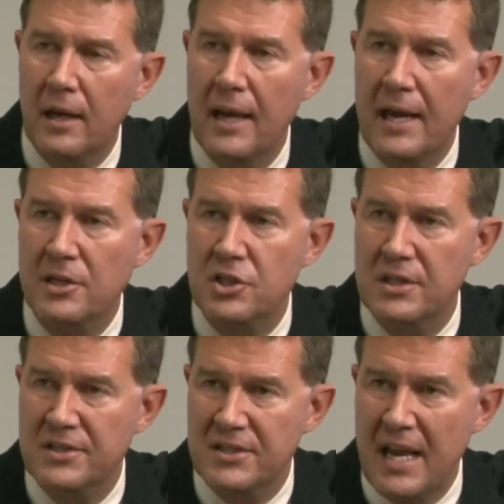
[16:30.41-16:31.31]

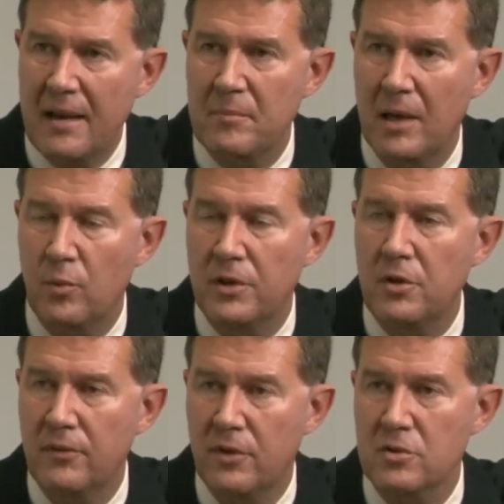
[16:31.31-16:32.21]
election segment with
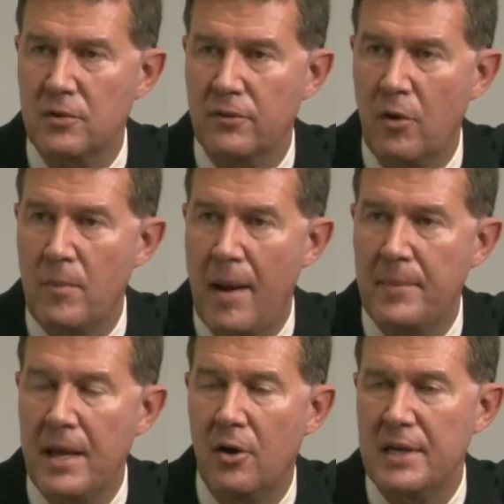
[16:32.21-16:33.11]
universal vote by
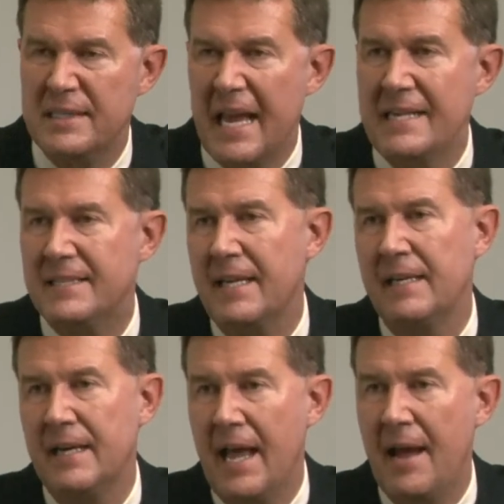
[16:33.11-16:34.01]
mail is
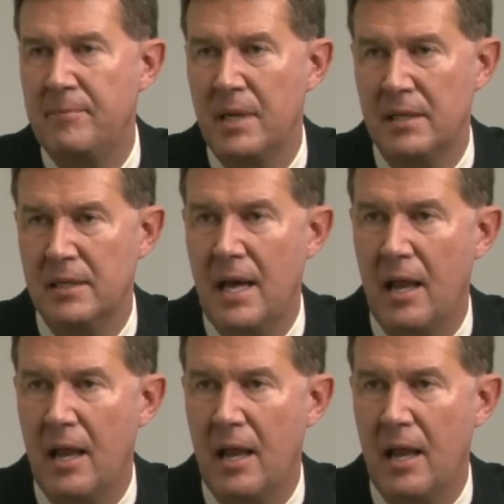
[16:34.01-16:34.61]
$18.5 million.